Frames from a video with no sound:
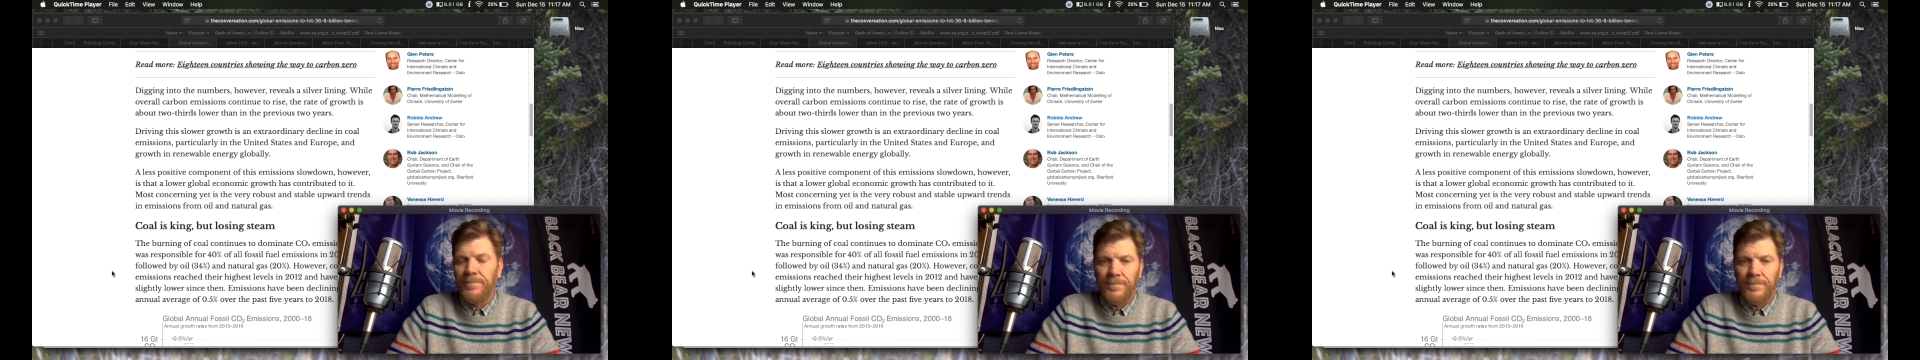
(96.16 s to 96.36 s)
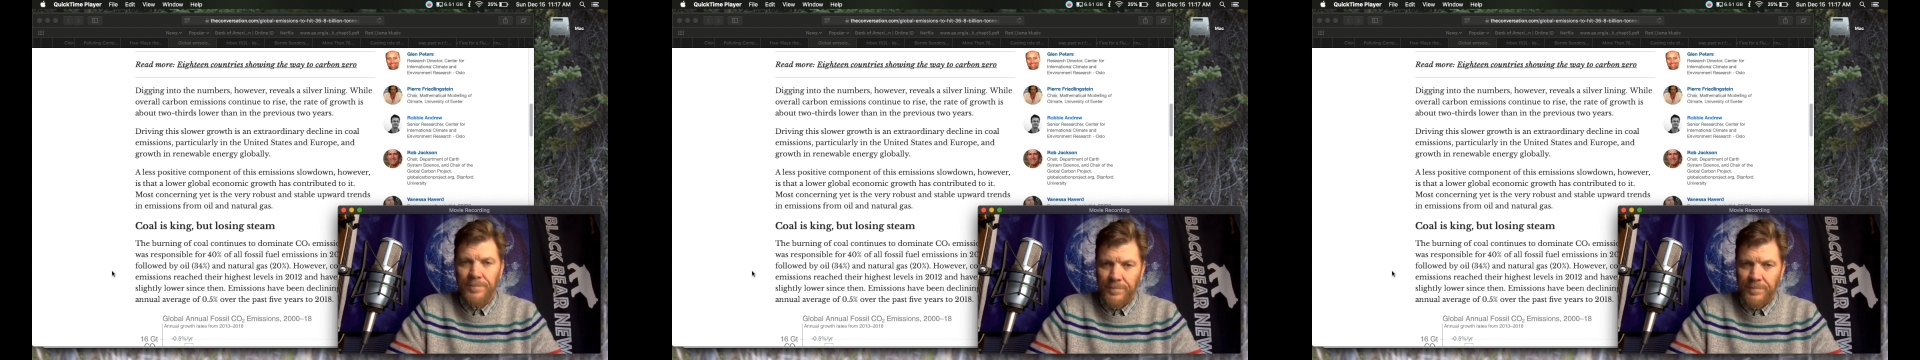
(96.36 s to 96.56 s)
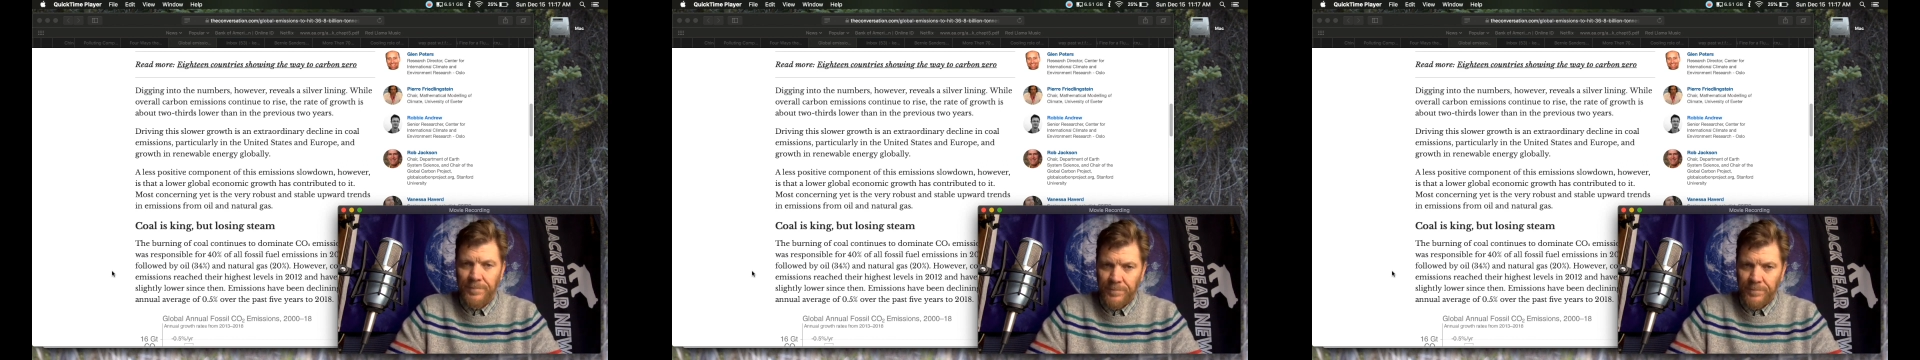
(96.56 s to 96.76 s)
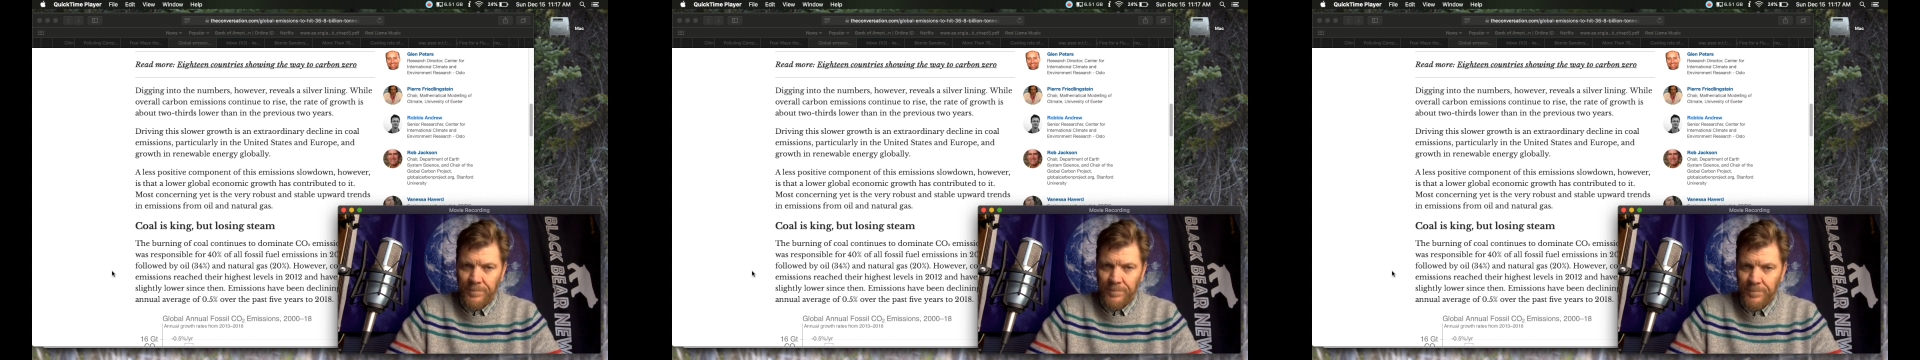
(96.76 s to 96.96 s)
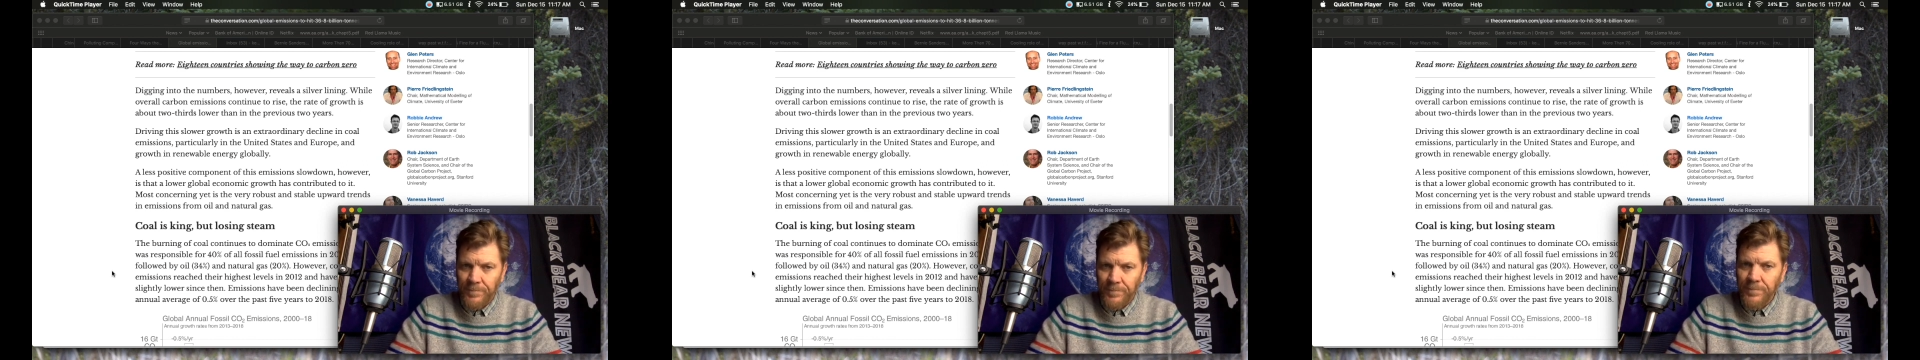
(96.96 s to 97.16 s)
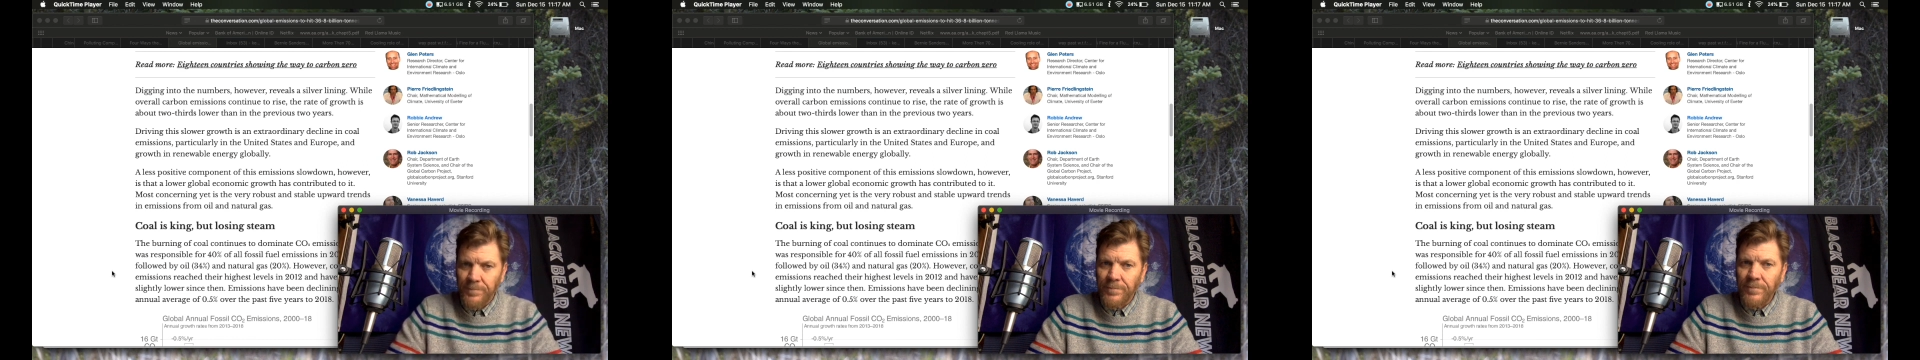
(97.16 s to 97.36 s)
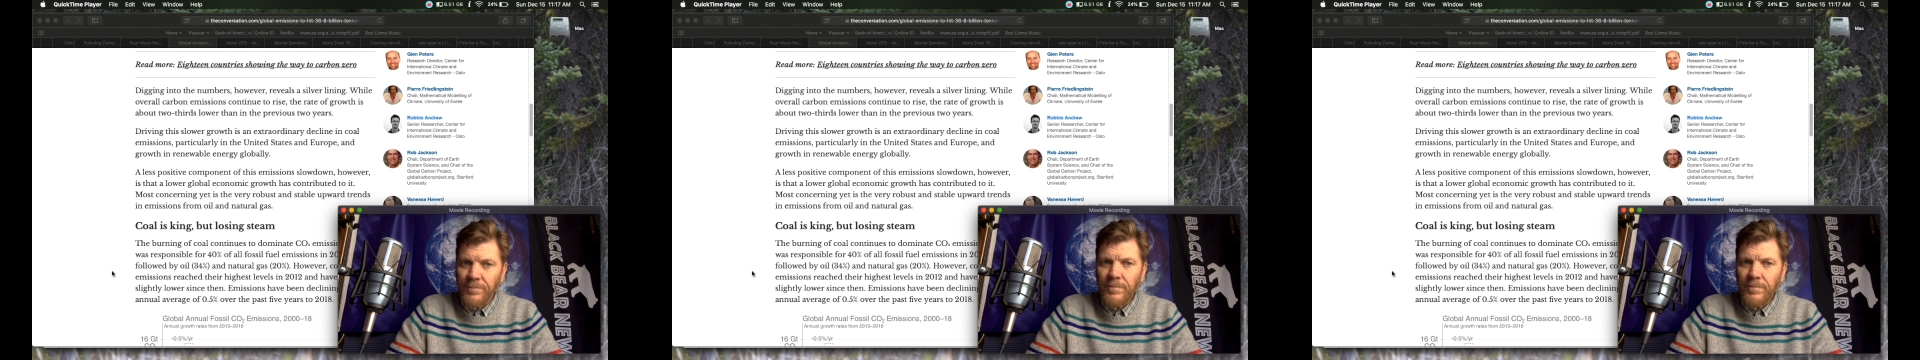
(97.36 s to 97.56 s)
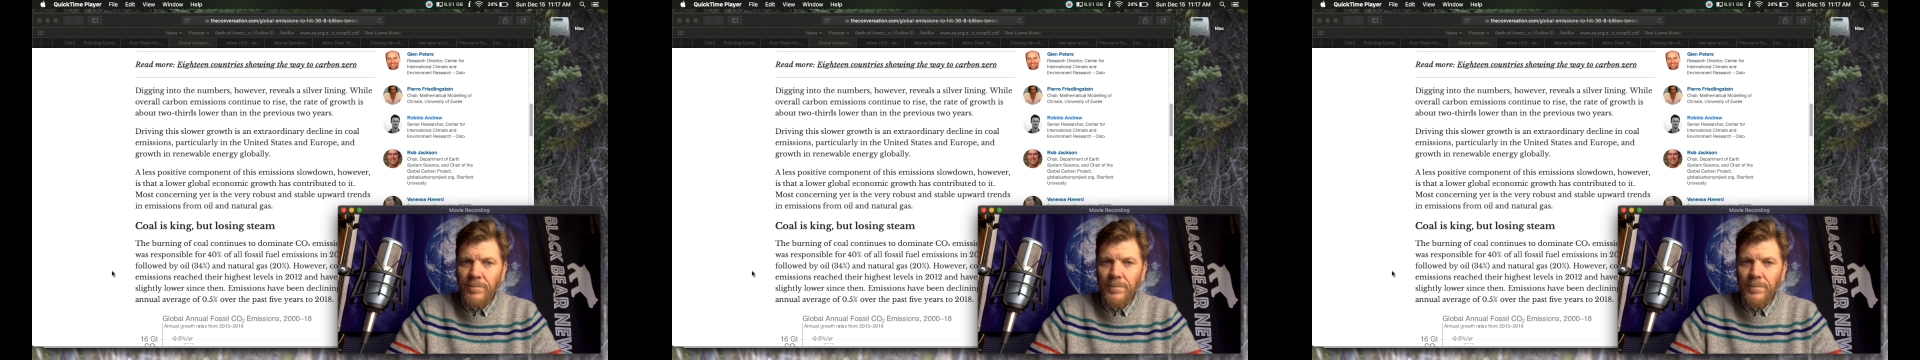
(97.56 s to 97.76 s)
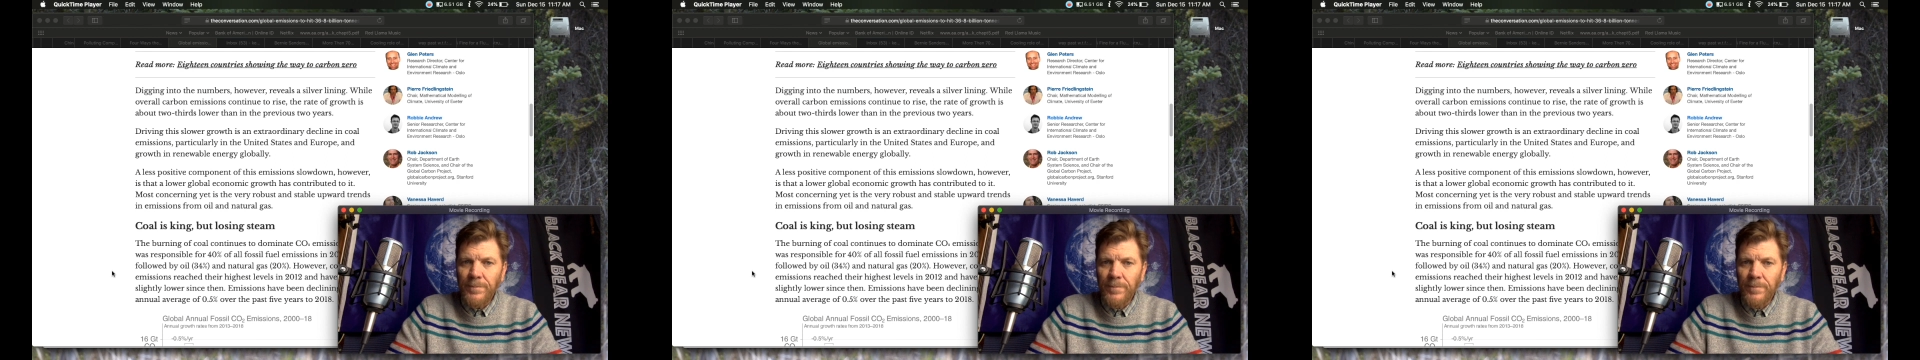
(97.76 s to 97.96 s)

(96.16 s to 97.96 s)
(silence)